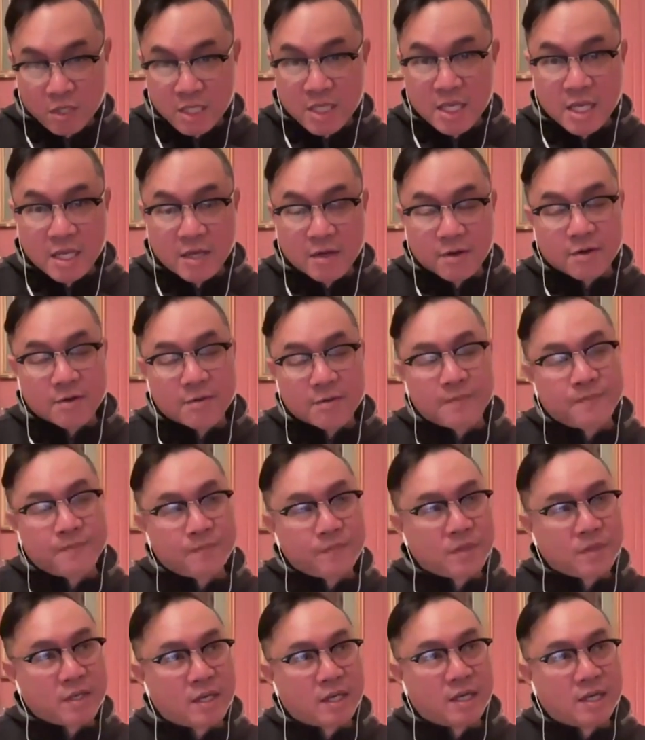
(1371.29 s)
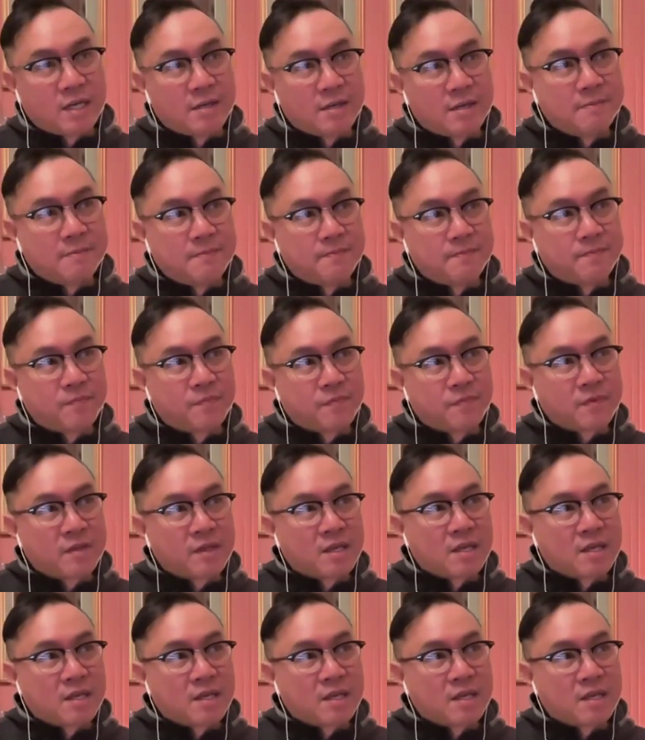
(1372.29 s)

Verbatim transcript: a year, um,